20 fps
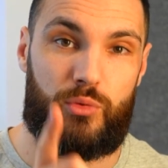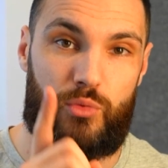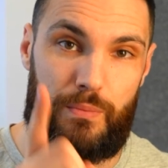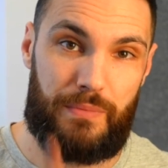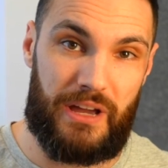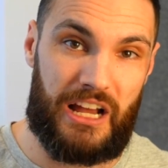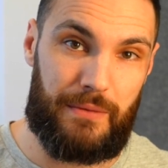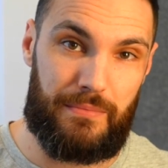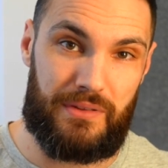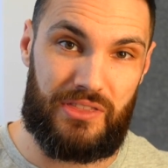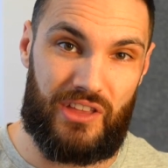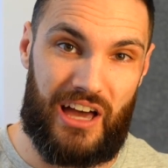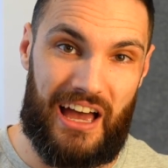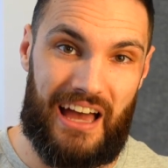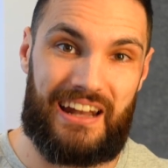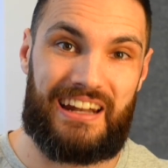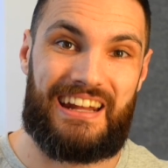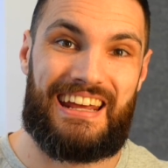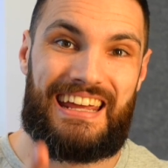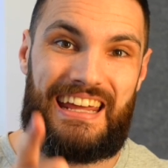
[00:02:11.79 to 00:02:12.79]
We'll pick up on
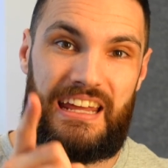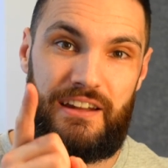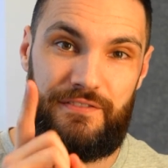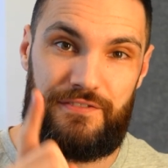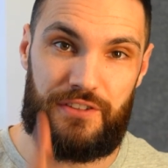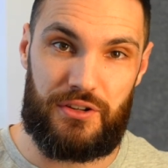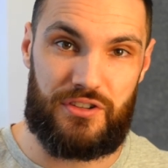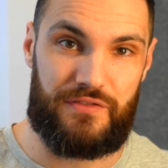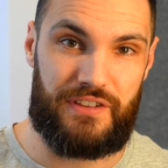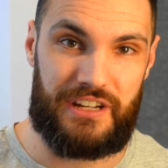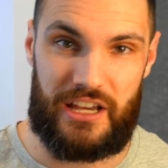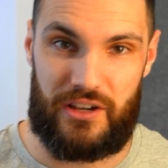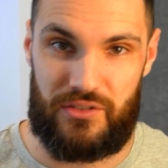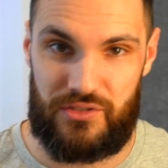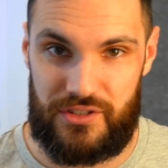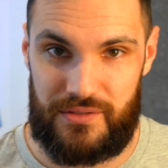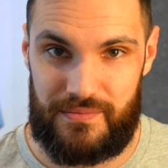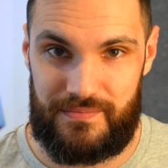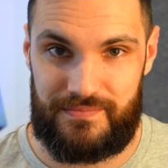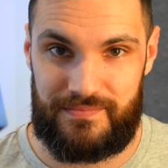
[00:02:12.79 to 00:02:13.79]
that in future
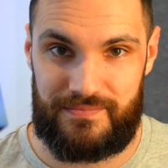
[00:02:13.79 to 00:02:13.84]
videos.